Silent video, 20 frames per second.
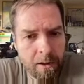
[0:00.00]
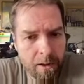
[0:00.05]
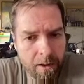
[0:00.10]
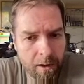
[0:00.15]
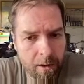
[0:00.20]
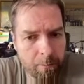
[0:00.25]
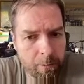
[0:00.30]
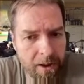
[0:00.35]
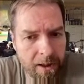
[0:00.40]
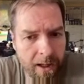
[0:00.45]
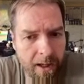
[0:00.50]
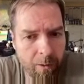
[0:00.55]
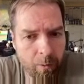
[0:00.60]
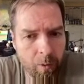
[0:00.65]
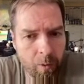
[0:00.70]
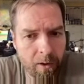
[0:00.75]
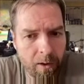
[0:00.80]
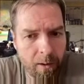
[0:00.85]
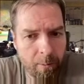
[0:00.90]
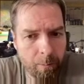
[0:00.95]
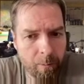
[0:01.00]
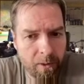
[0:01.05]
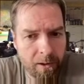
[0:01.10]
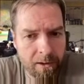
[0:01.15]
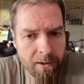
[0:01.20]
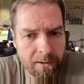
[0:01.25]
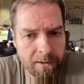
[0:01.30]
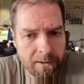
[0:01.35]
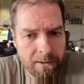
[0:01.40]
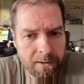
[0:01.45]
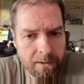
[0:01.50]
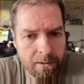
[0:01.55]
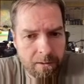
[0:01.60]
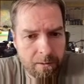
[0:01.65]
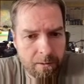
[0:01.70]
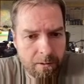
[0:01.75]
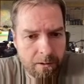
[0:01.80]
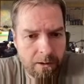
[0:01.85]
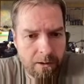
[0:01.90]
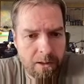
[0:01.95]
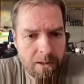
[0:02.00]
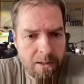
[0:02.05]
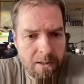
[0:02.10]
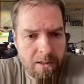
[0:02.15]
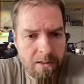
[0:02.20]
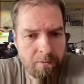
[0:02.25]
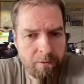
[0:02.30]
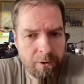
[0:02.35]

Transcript: I mean, I would up this, because if